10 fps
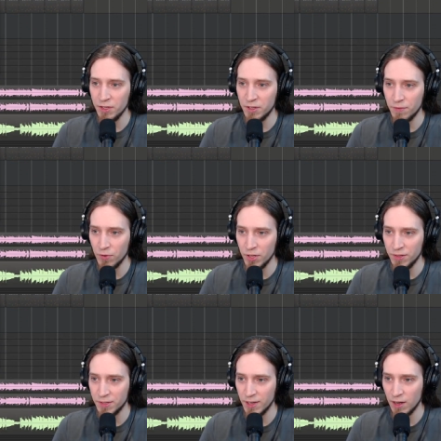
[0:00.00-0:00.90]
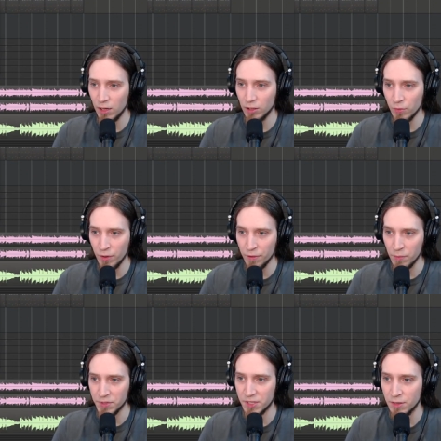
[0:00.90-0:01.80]
different
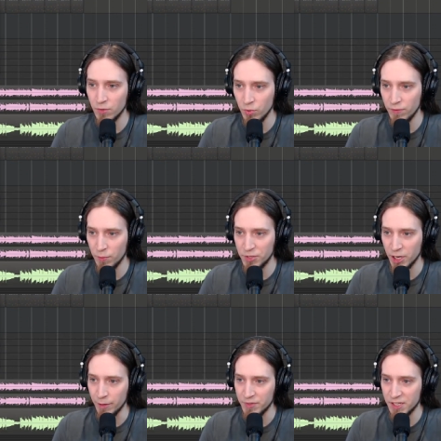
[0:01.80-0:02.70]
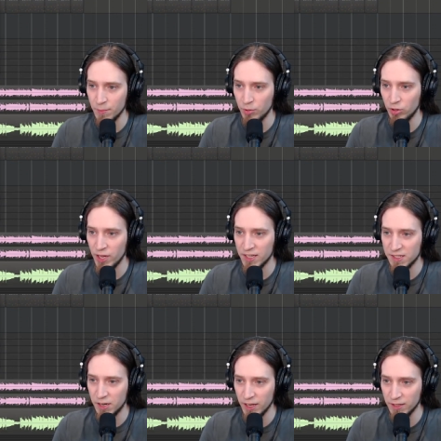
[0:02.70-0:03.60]
algorithms, reverb types, simple,
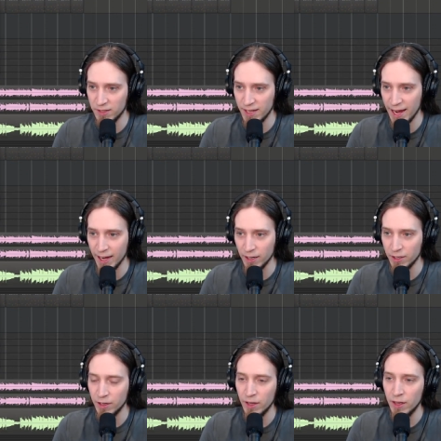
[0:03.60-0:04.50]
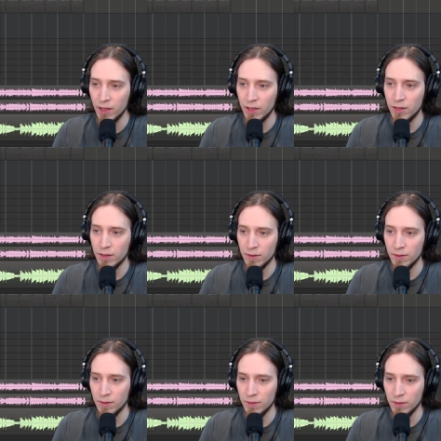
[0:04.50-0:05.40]
nested, and tank.
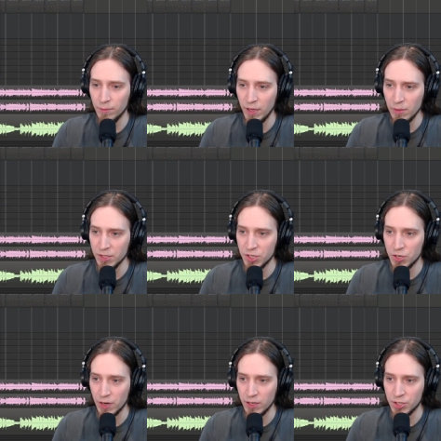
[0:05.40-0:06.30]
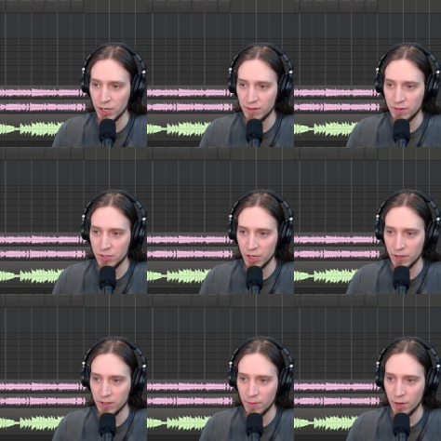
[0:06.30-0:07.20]
Uh, Maybe let's try and check
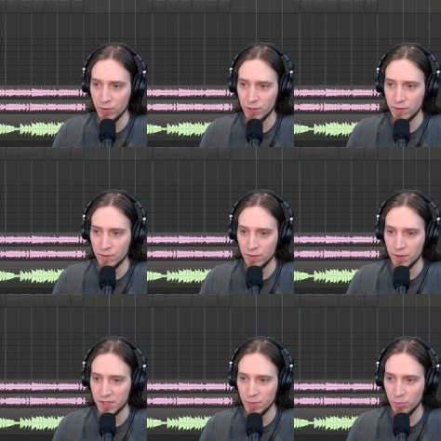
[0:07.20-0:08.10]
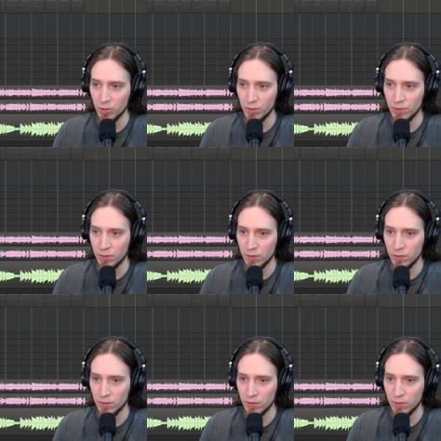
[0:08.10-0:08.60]
check them out. Simple.